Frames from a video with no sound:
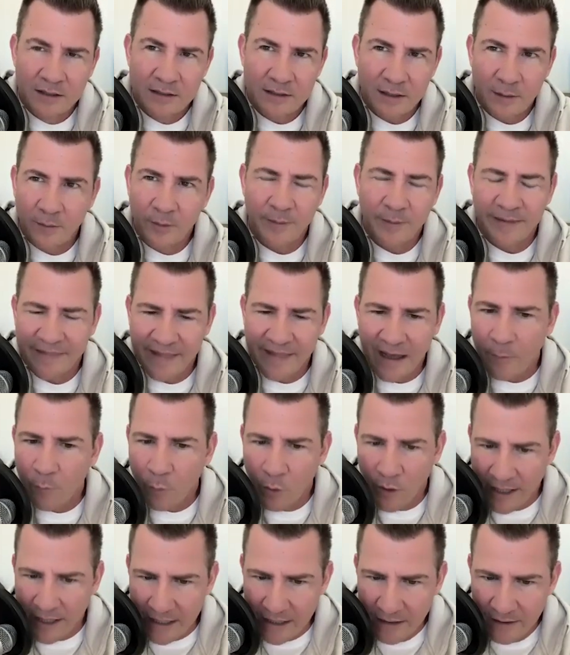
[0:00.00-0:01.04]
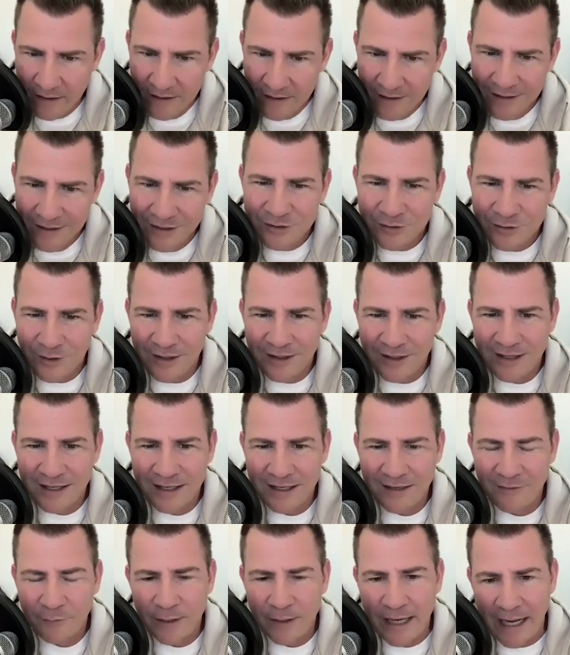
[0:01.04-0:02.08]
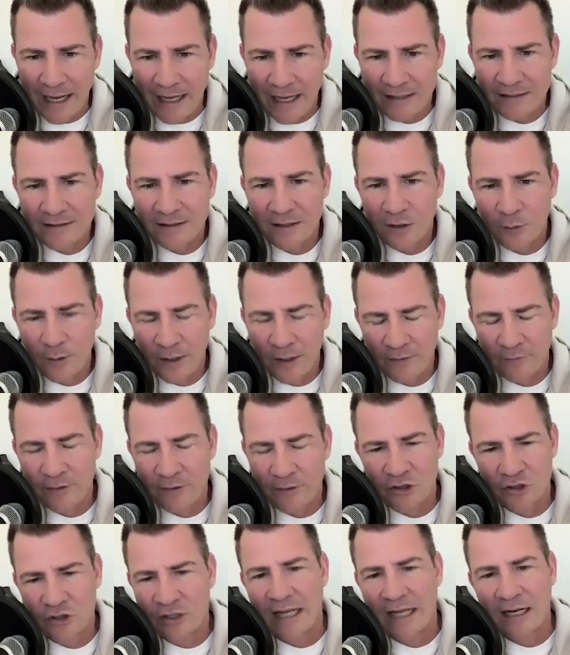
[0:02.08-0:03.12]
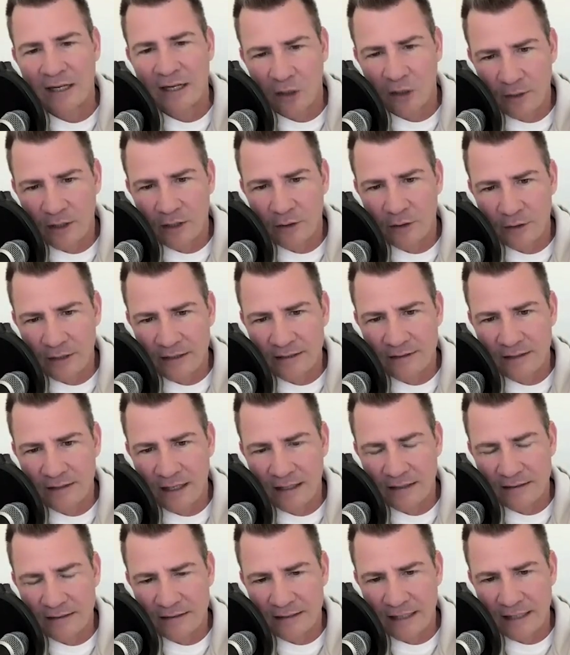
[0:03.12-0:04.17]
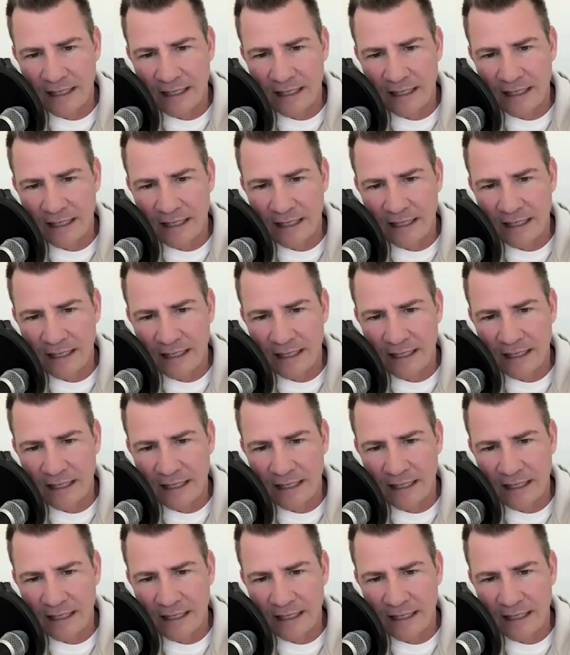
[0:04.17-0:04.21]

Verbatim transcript: tell me about that brain so i think if we ask the if we just kind of go into this not